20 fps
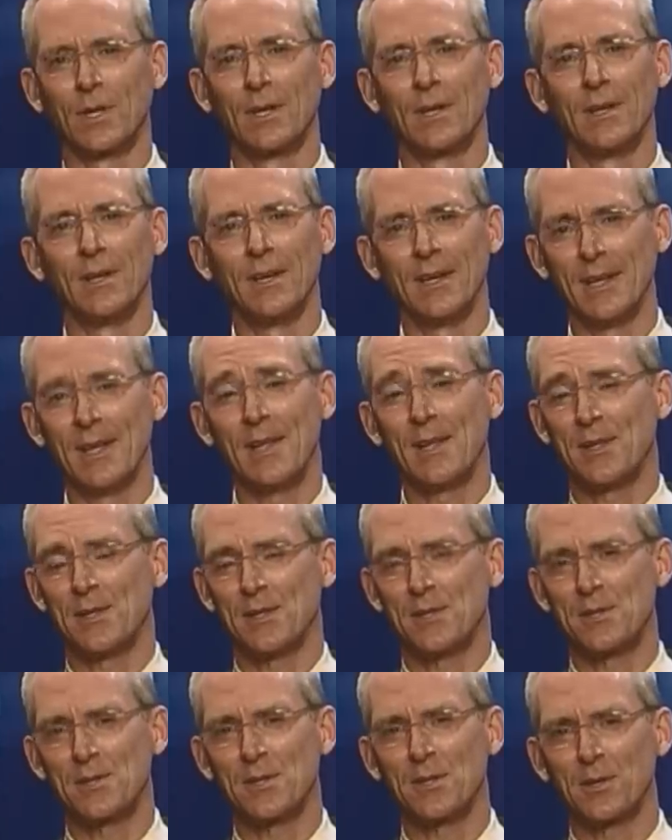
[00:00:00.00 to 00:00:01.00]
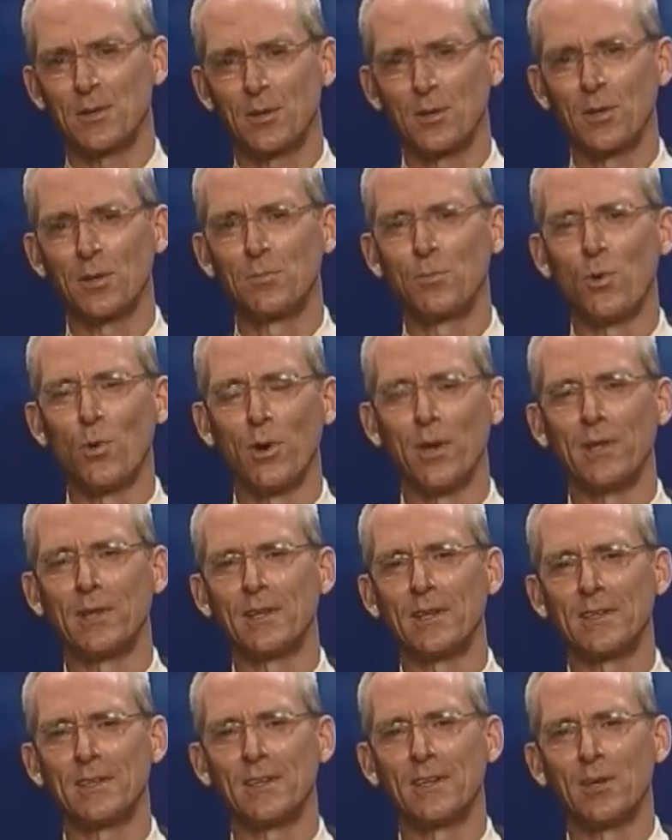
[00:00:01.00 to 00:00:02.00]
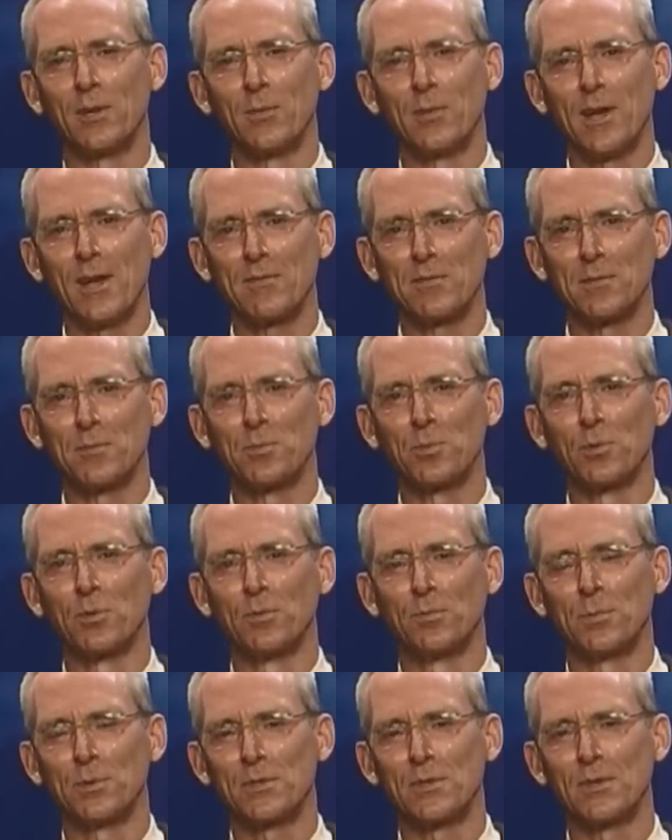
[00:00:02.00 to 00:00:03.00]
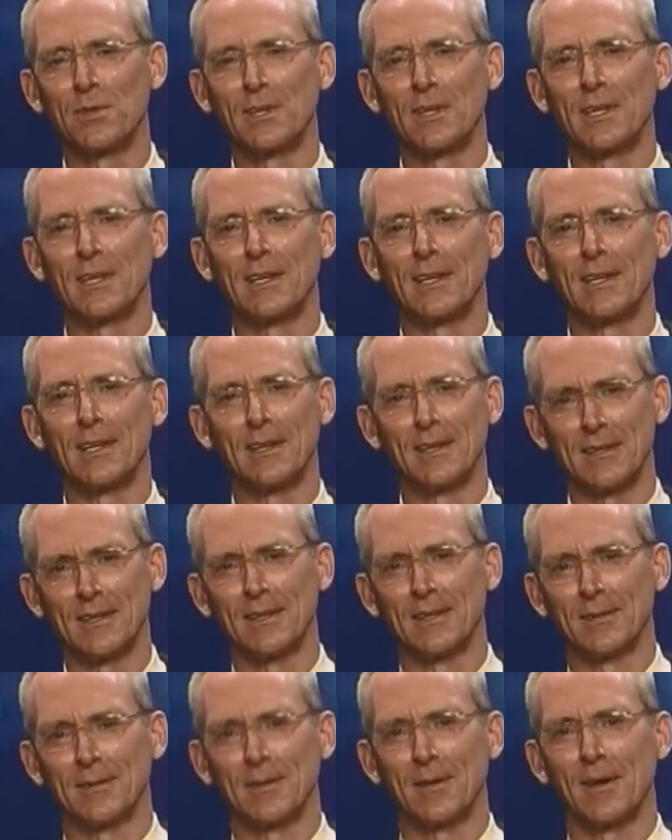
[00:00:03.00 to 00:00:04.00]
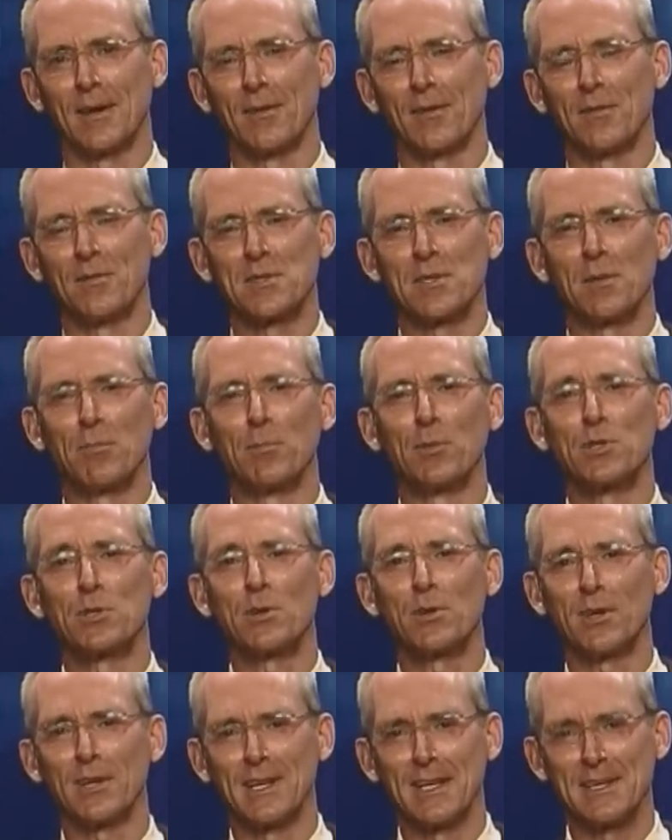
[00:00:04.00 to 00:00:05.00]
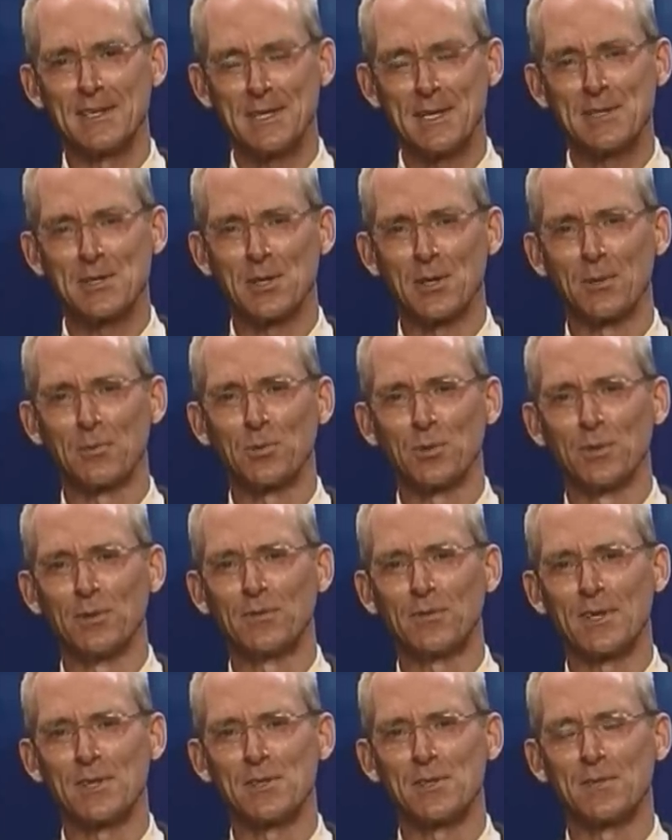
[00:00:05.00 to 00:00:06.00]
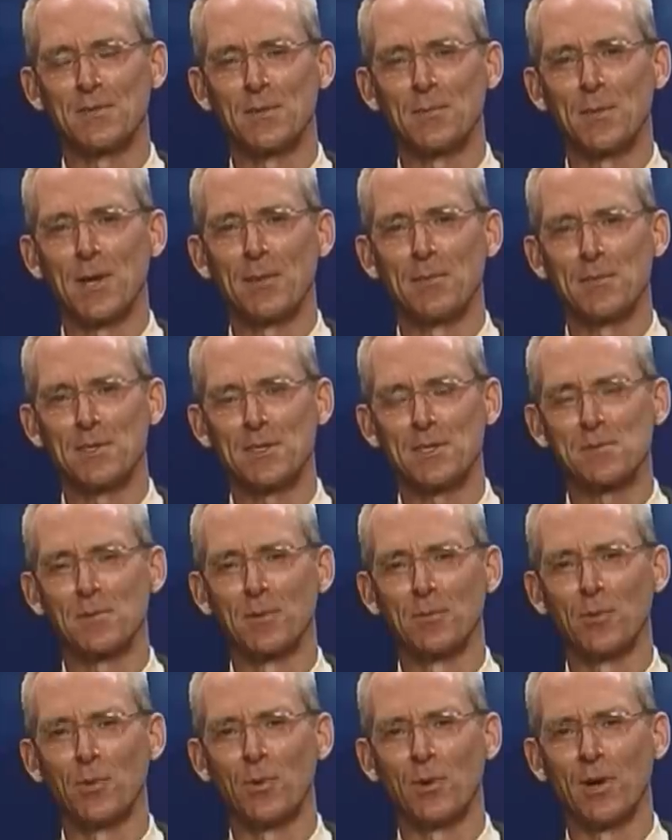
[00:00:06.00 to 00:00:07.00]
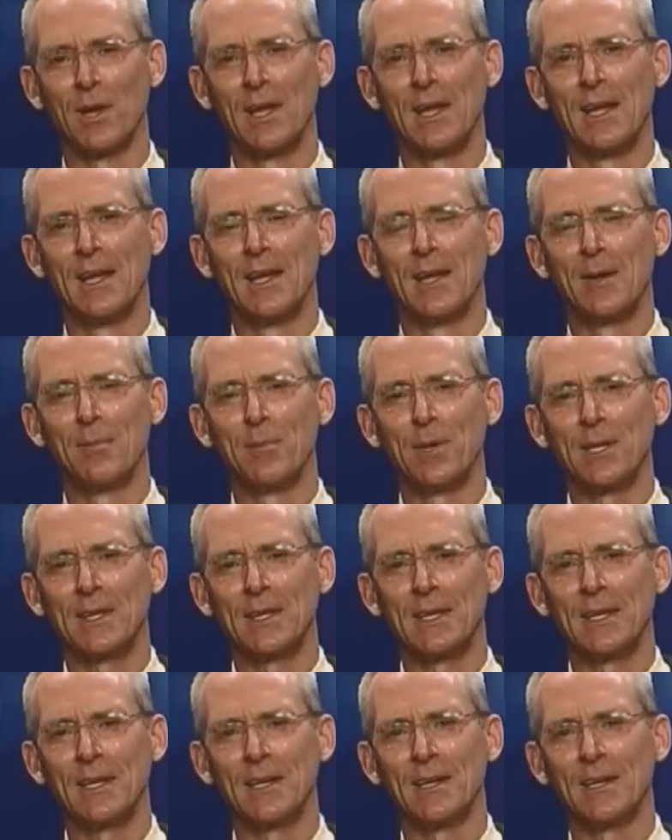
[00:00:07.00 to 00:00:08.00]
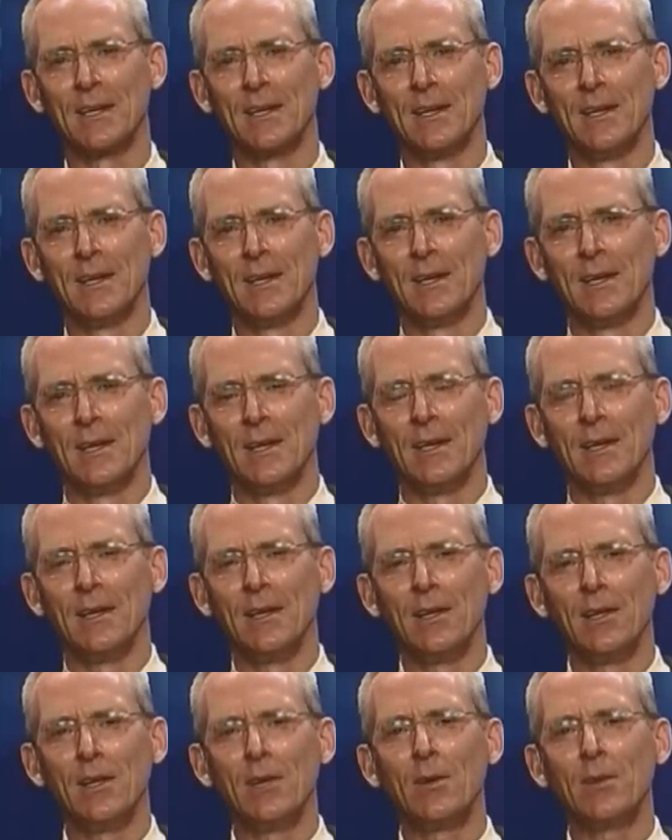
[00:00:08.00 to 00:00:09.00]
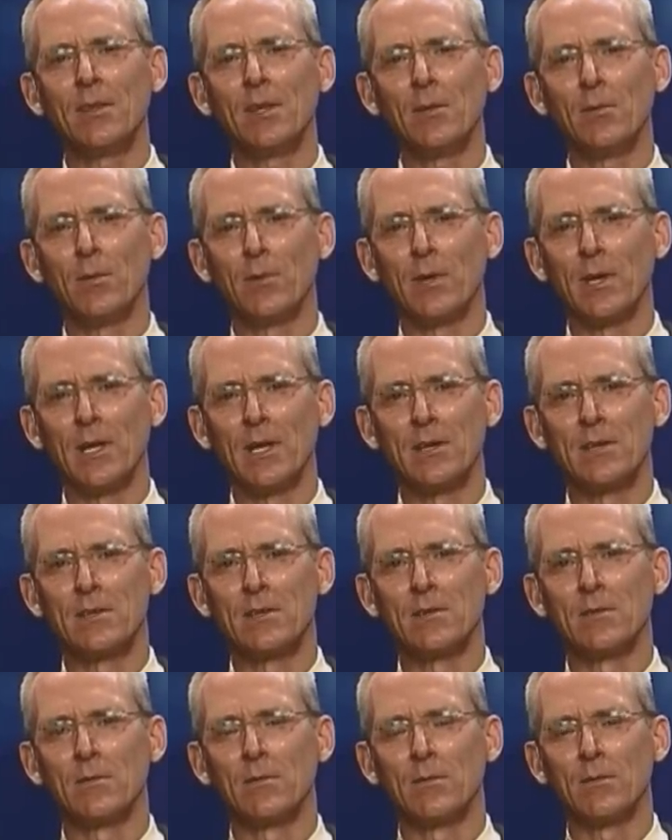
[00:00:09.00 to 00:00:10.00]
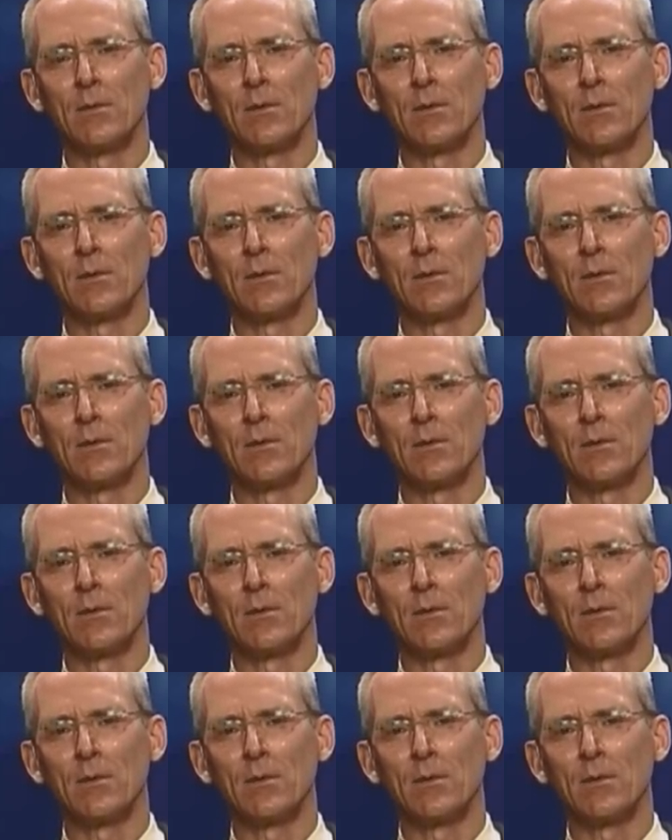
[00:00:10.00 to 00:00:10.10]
Yeah, it's a good point that you would have to prove paternity, and obviously maternity is easier to prove because the baby's just been born. But I think what we need to